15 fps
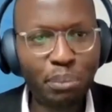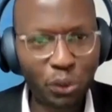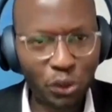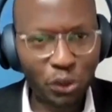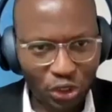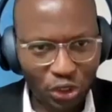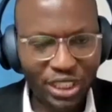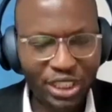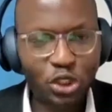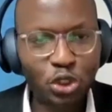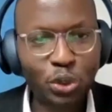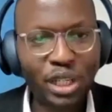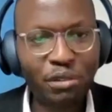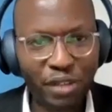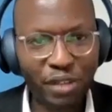position
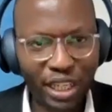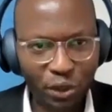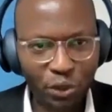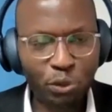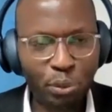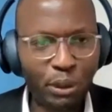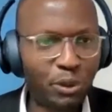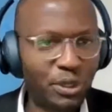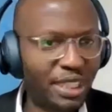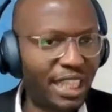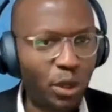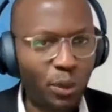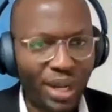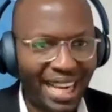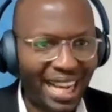is usually very useful because
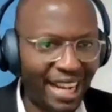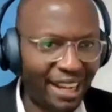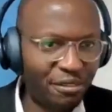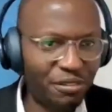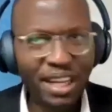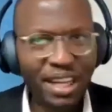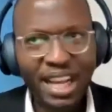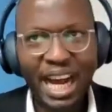then you can have